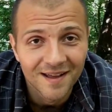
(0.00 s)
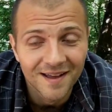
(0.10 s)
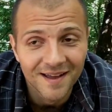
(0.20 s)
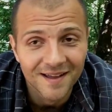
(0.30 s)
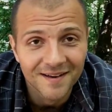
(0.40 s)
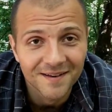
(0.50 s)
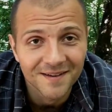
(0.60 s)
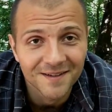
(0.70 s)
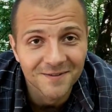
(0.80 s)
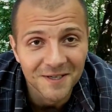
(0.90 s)
And
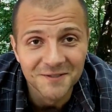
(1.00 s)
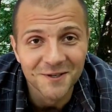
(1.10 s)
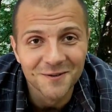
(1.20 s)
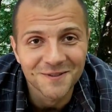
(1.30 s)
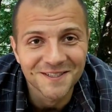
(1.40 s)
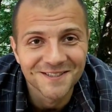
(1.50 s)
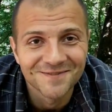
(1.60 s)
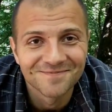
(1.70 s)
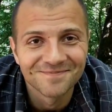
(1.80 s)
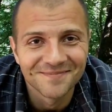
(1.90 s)
as always,
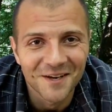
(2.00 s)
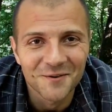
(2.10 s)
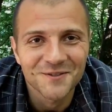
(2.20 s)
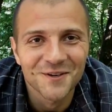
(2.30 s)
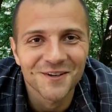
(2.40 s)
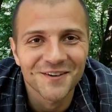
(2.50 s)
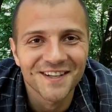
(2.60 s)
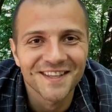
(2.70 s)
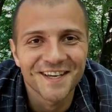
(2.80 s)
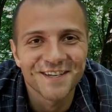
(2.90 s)
I wish you all a
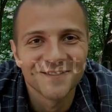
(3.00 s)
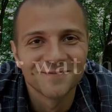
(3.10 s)
great day.